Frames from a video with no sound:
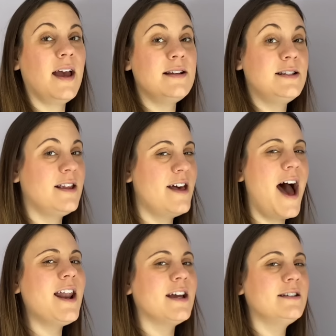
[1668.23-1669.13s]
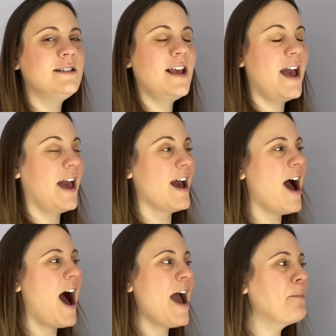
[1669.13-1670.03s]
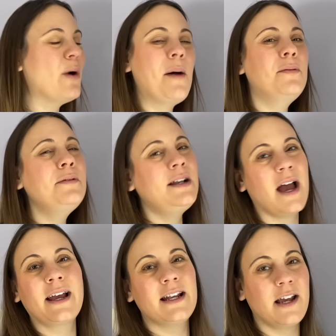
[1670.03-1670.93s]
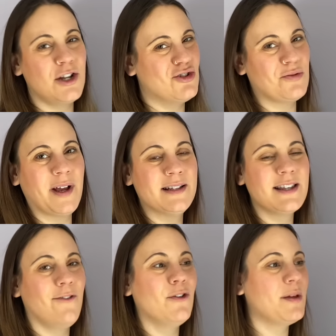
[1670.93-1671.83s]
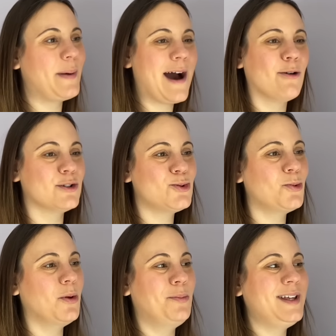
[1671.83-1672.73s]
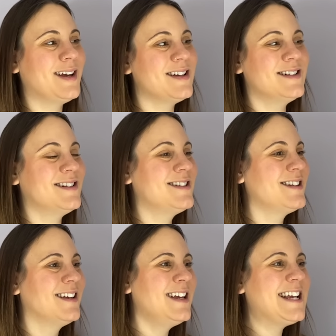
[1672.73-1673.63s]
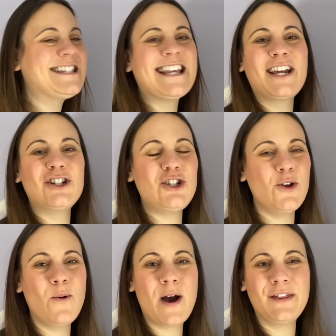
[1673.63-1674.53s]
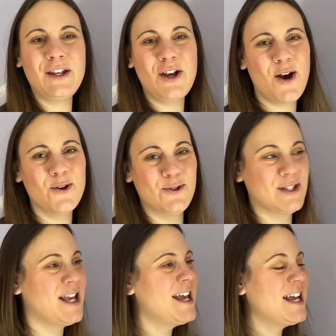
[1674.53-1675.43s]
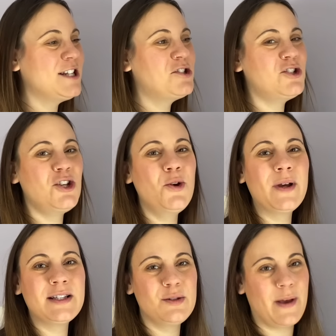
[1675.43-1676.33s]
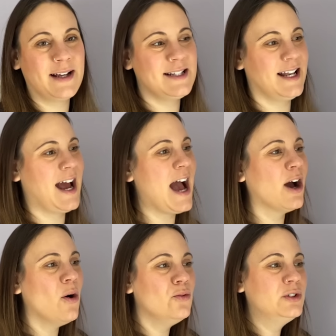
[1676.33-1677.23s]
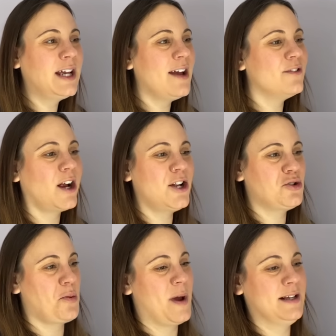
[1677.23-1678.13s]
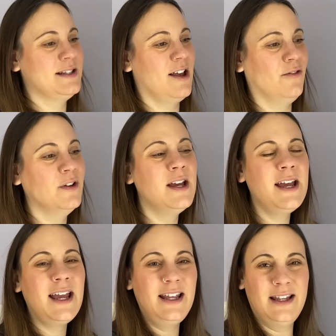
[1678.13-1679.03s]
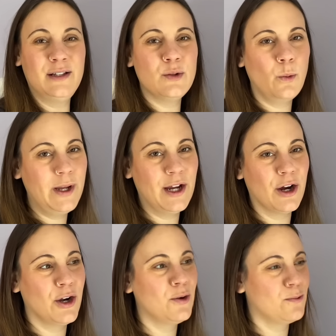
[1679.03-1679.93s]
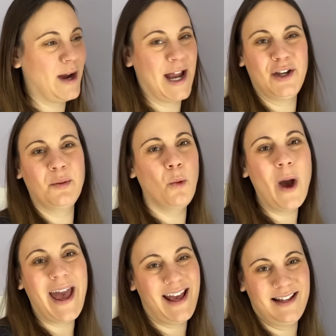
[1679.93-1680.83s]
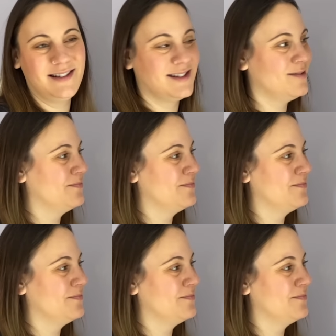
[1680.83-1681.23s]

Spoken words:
And to that I say, I'm probably not gonna injure myself with a power tool because it's like too on the nose. It's too expected. I only ever injure myself in these weird, random ways.